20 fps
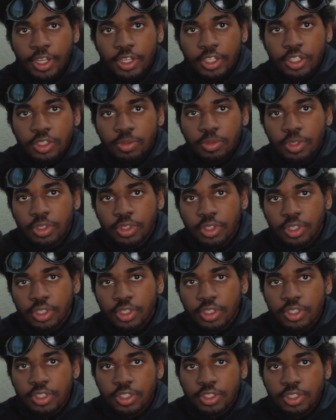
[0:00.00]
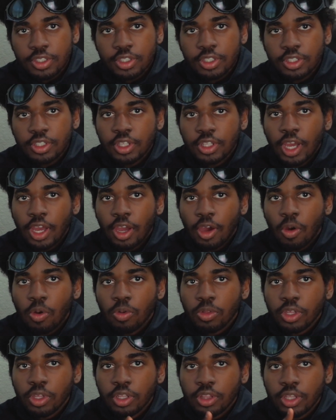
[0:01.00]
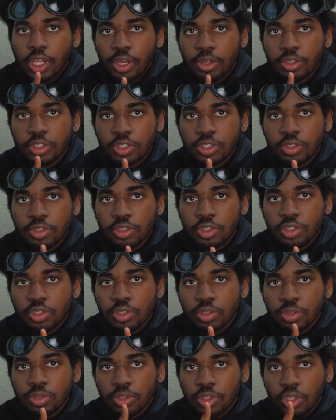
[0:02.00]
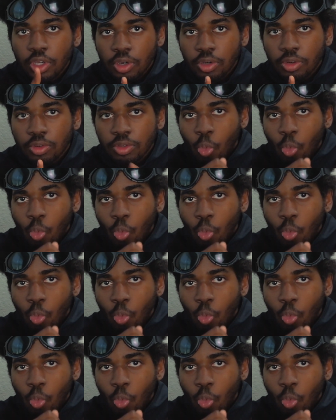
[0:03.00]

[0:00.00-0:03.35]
that doing this not only allows you to know